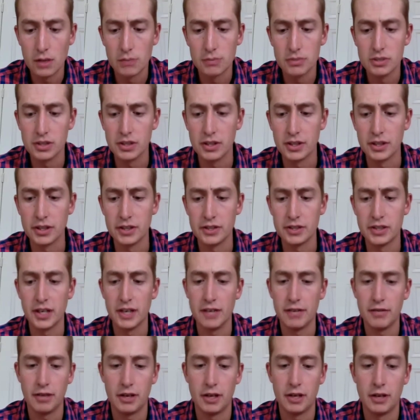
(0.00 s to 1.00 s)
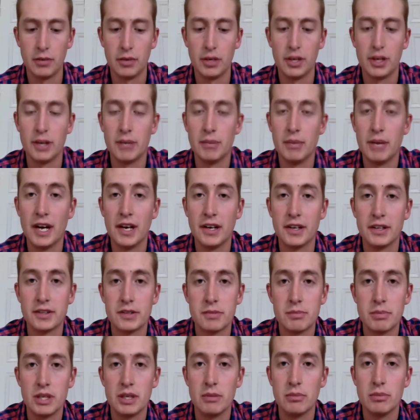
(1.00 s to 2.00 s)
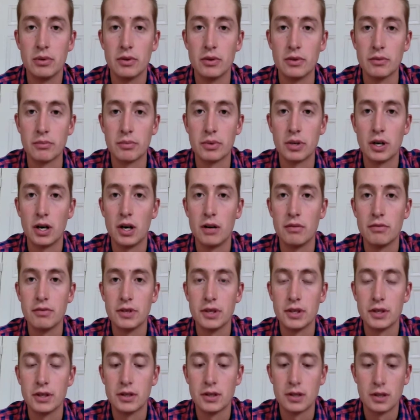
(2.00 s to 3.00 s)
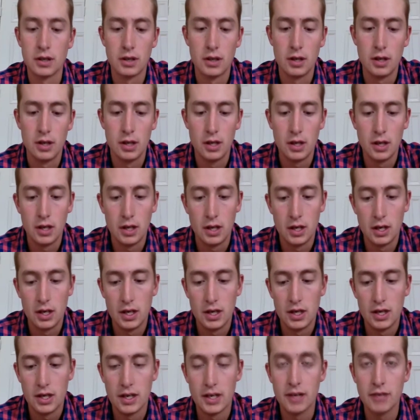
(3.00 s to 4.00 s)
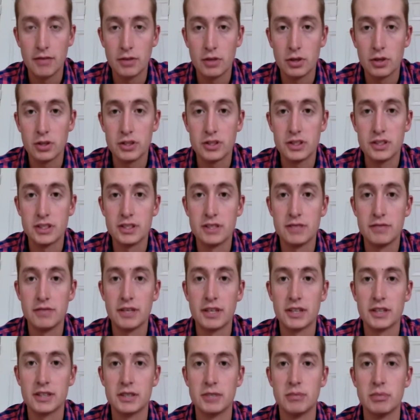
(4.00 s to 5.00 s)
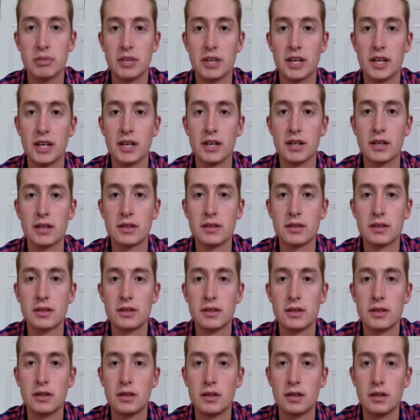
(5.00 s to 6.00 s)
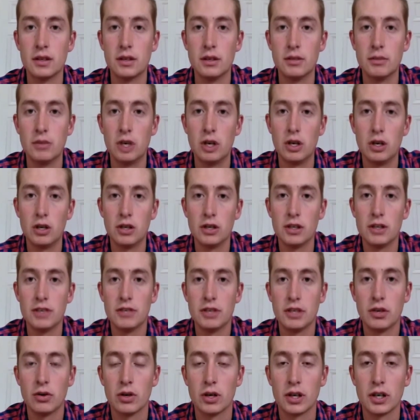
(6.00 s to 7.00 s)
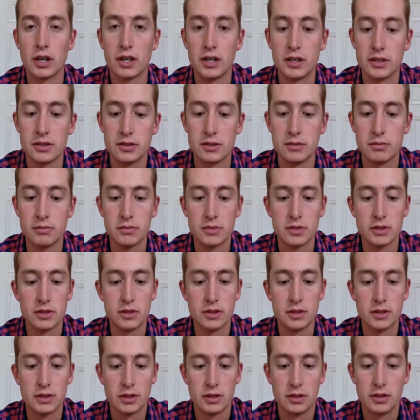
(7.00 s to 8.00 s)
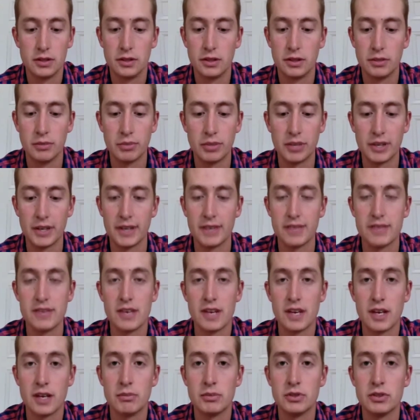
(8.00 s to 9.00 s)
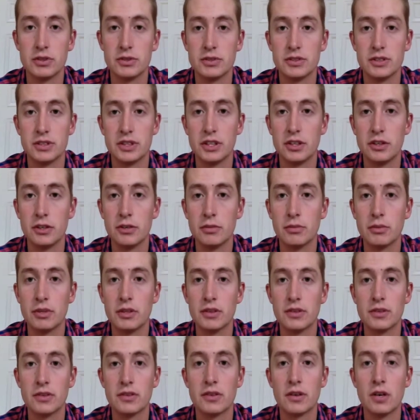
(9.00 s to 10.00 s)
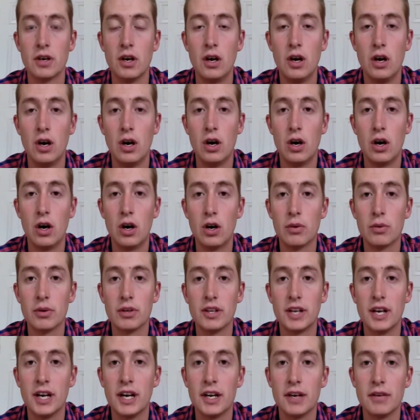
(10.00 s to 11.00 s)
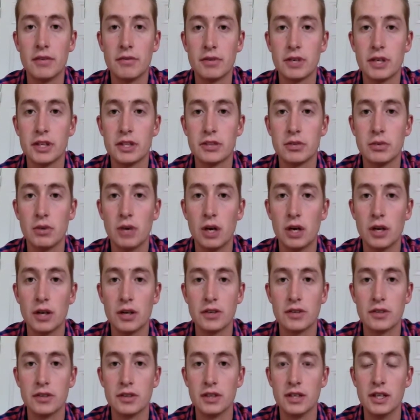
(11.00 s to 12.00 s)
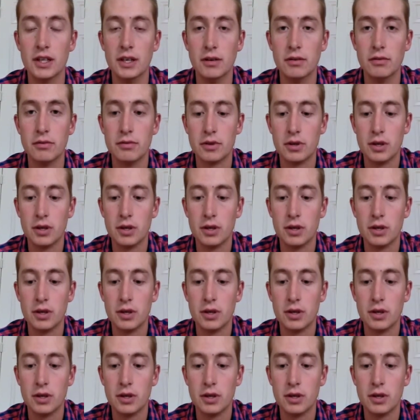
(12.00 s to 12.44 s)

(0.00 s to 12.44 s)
So they're trying to find a way to balance people and profit. And of course this affects the planet. All living organisms, including plants, animals, and humans, all rely on fresh water to live.